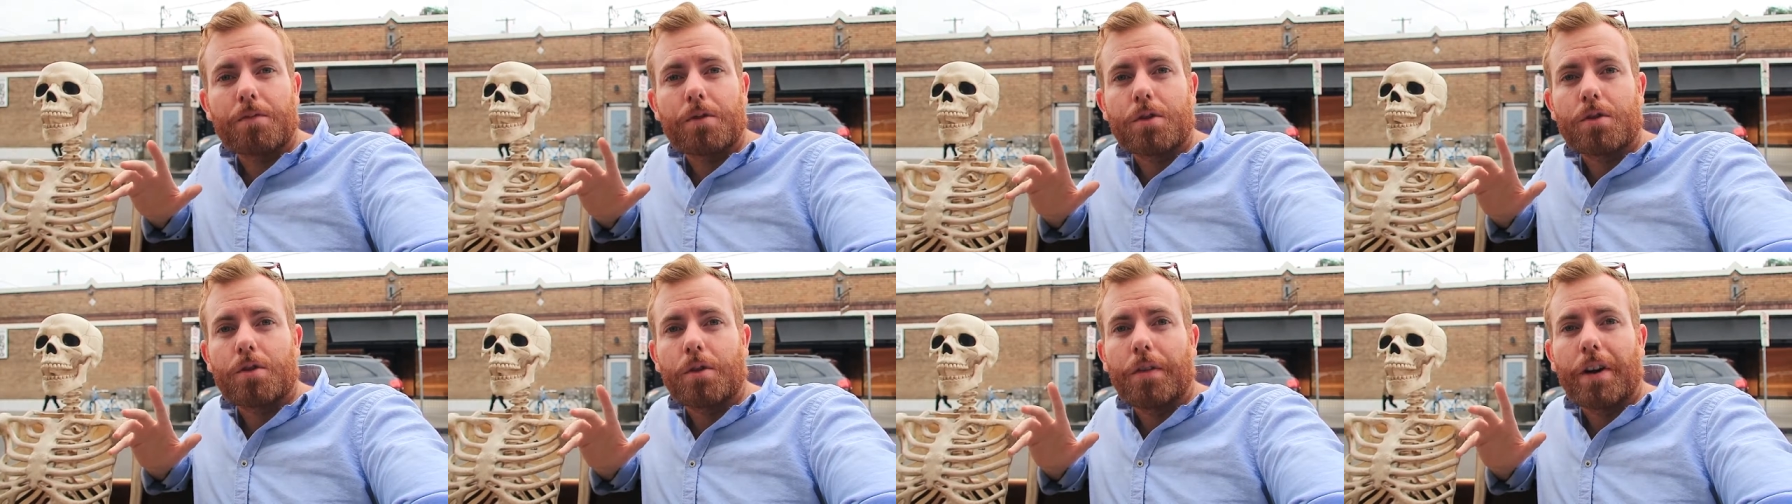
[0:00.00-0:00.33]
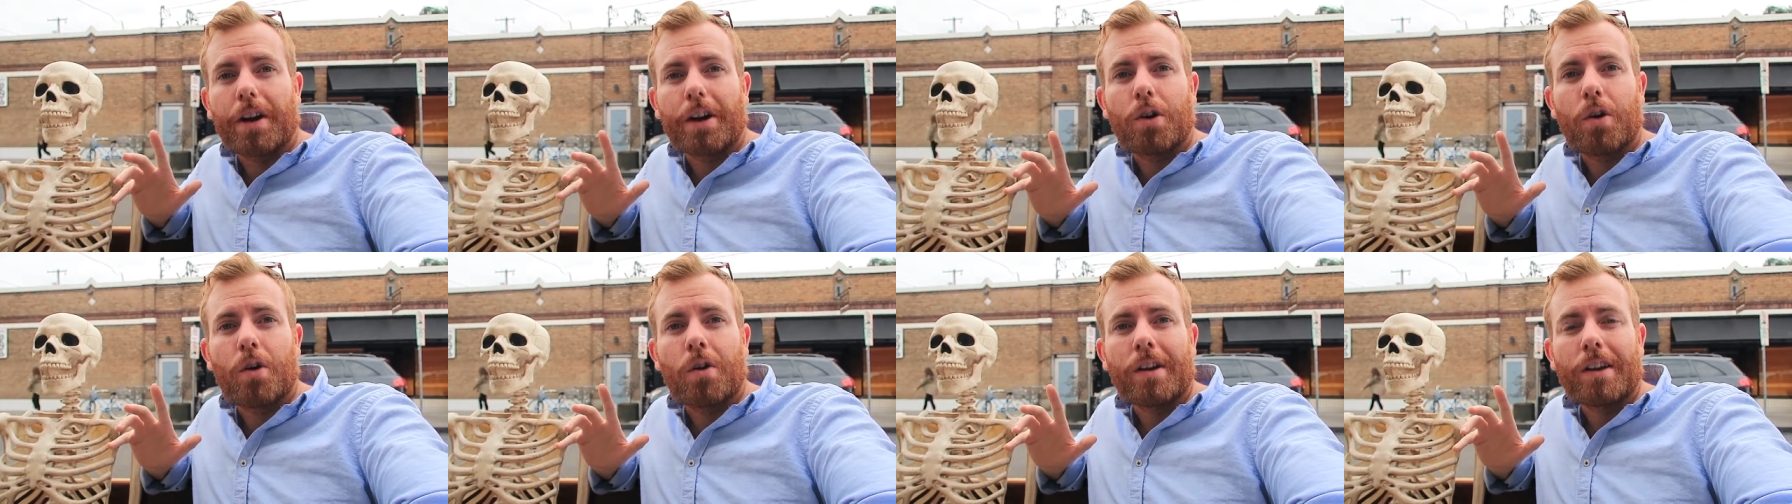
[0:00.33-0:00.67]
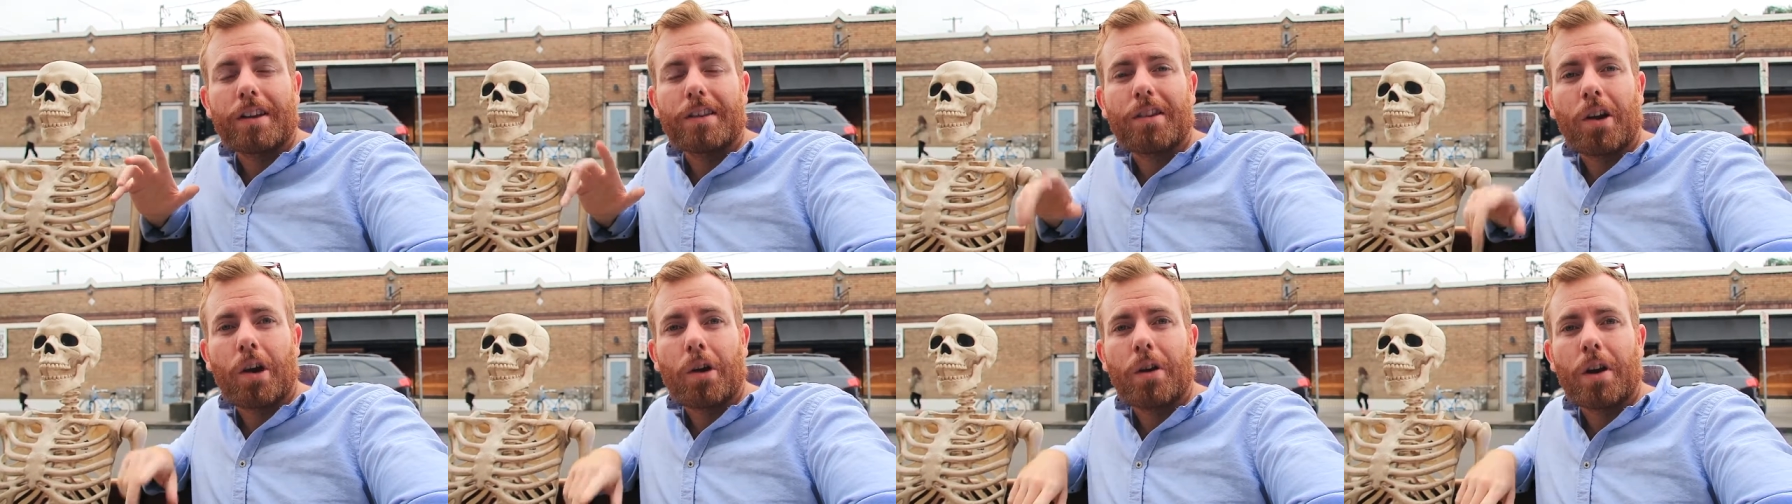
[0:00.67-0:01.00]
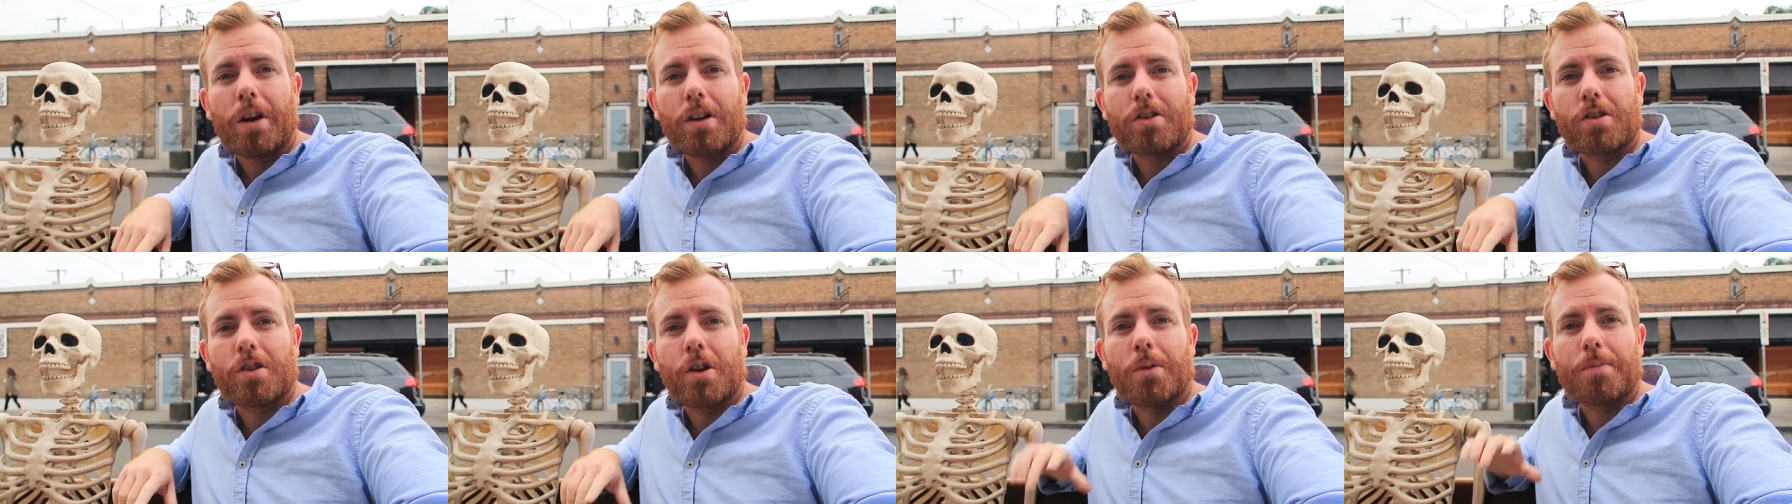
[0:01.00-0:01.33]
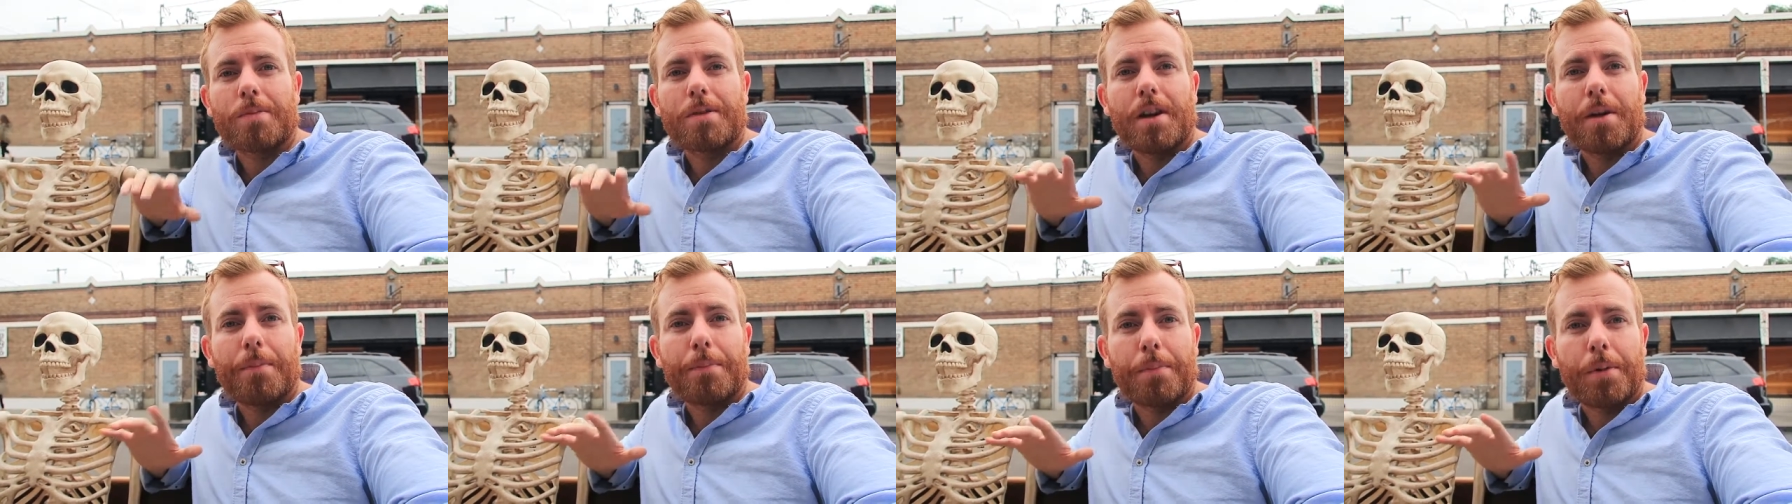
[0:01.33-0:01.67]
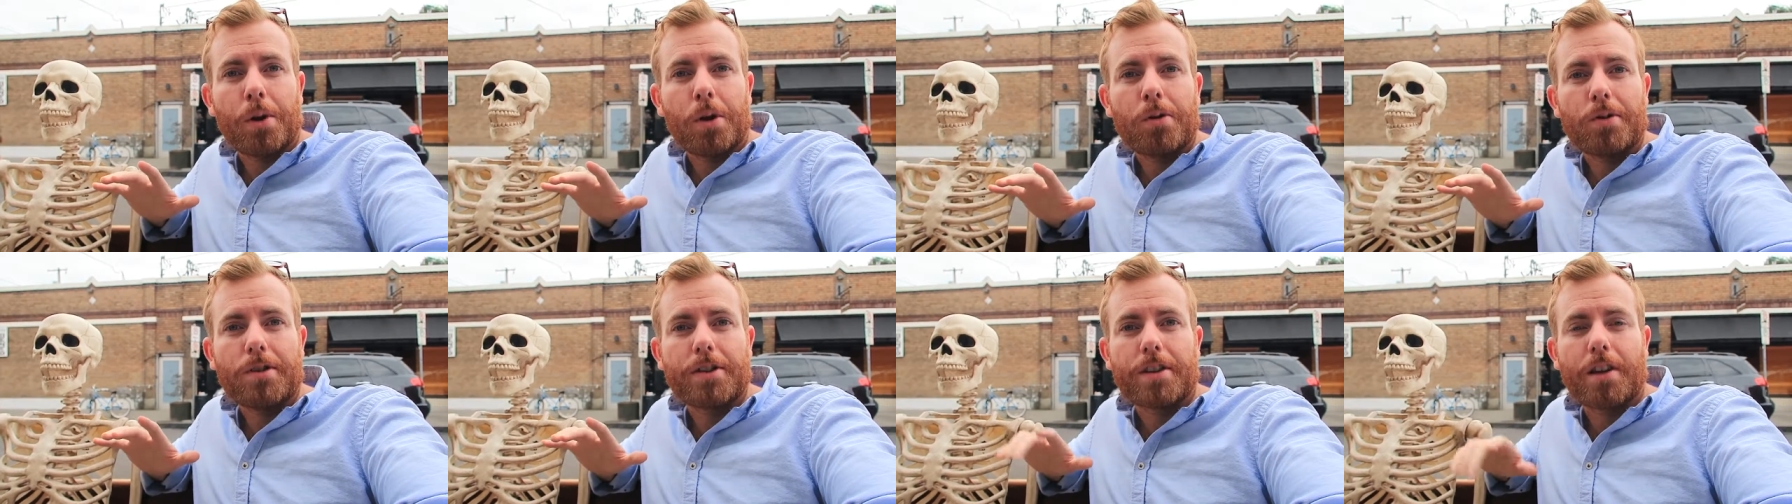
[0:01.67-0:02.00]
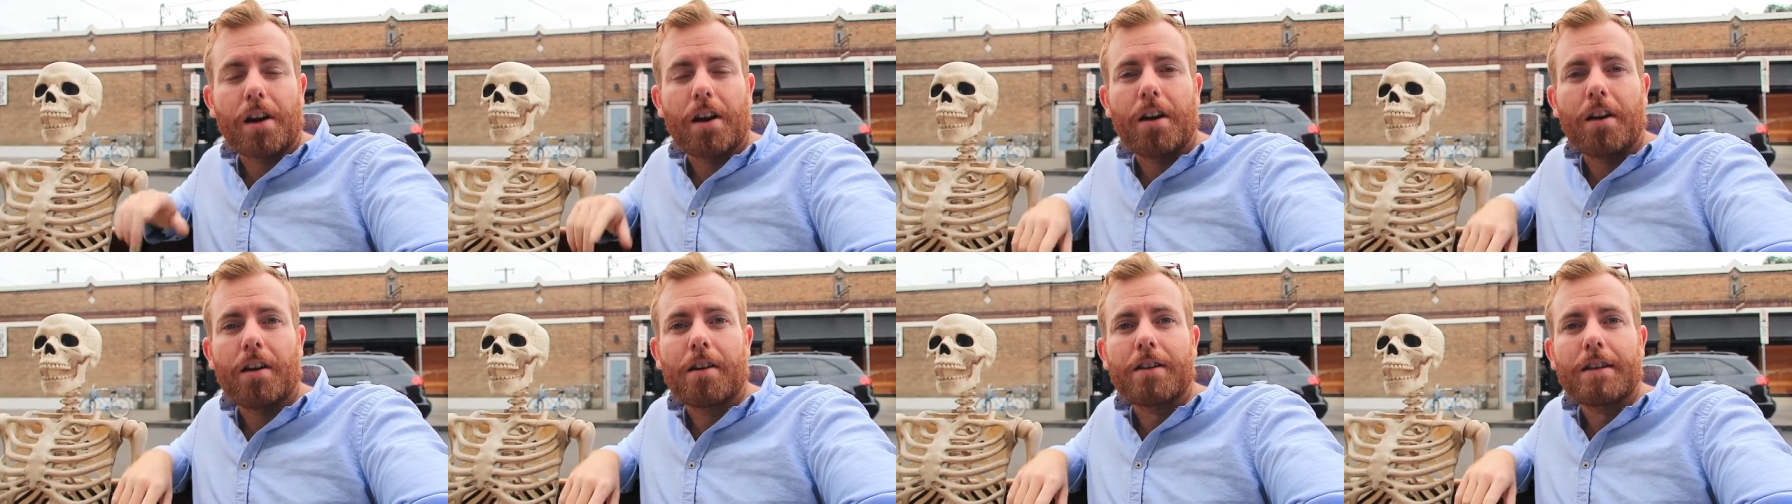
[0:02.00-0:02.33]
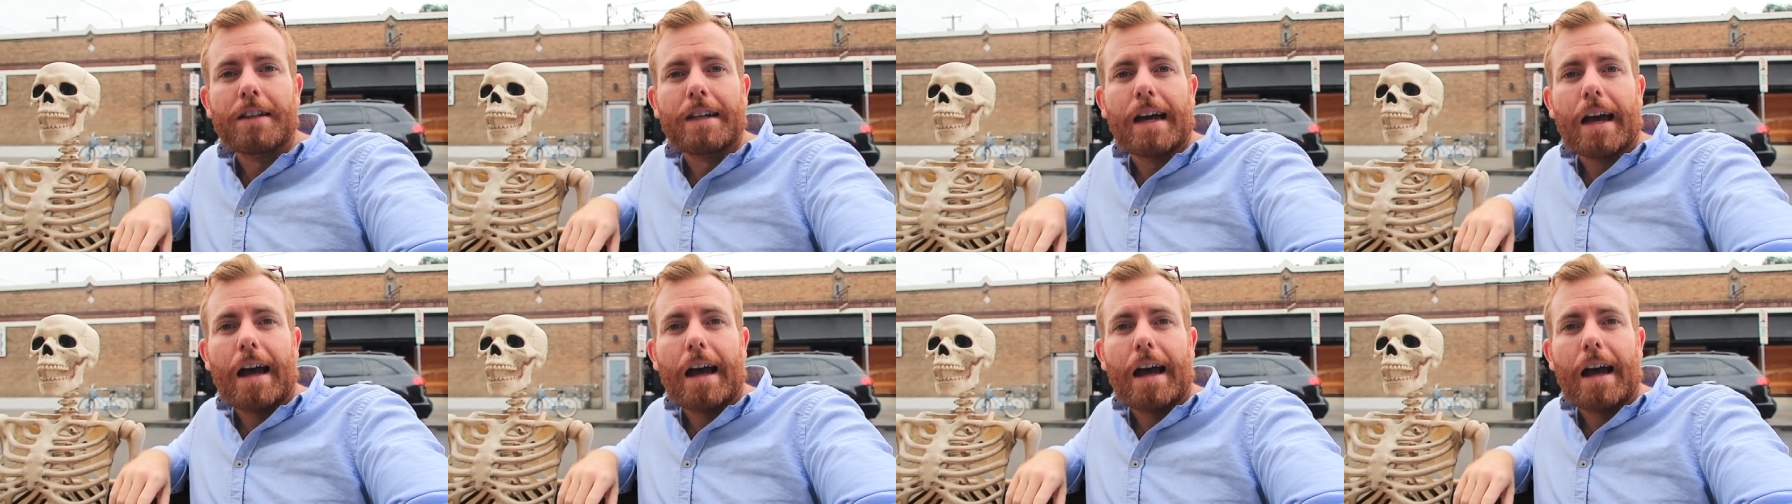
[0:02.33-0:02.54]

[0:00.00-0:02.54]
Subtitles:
sort of iconic donut shops like Blue Star,